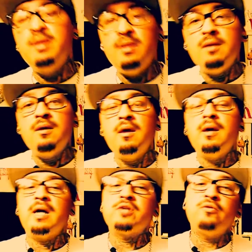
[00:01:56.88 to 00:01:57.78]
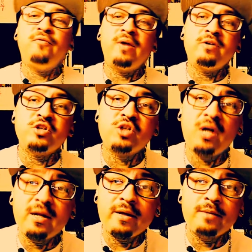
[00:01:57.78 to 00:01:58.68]
PD actually fired a
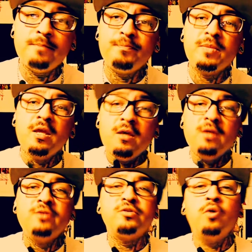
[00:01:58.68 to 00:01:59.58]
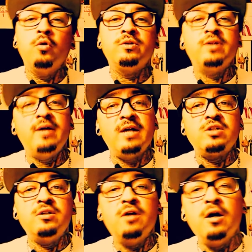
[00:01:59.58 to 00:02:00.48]
shot at them, so to
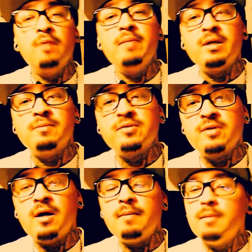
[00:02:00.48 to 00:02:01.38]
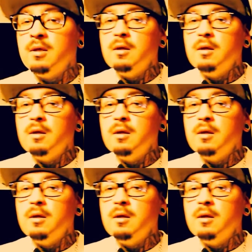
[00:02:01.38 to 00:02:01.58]
actually make them stop.